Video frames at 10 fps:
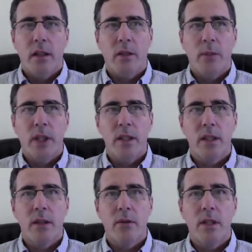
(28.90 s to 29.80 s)
because
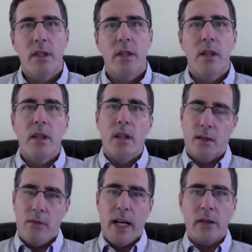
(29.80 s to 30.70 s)
there was a
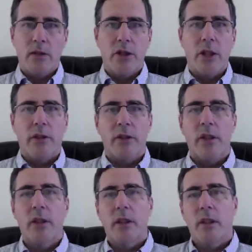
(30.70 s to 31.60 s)
radical shift
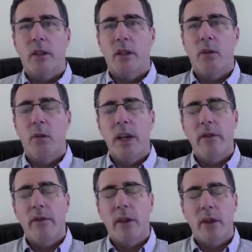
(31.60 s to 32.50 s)
away
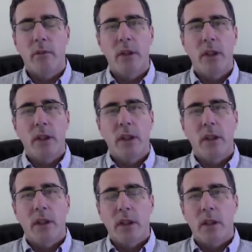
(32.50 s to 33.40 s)
from
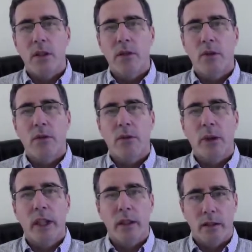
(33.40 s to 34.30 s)
a sort of
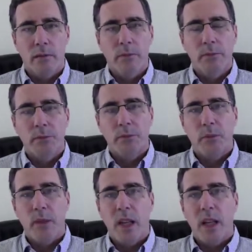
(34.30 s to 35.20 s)
realism
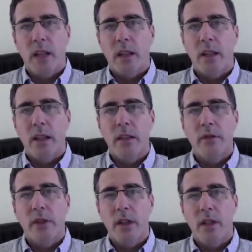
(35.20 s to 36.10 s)
in
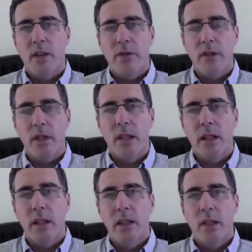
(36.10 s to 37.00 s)
philosophical
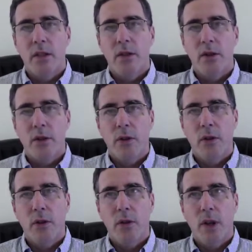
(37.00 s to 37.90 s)
study
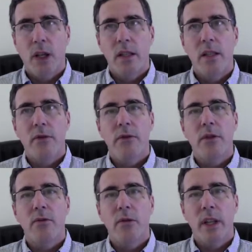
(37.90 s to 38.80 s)
to a
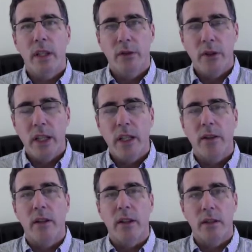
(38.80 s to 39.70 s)
different way of looking at
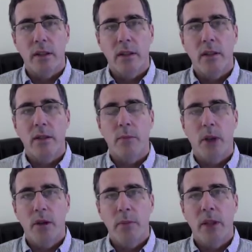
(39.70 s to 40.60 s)
things. The
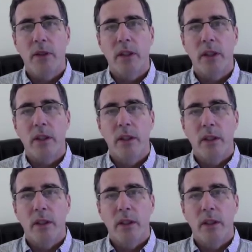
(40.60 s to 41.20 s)
modern period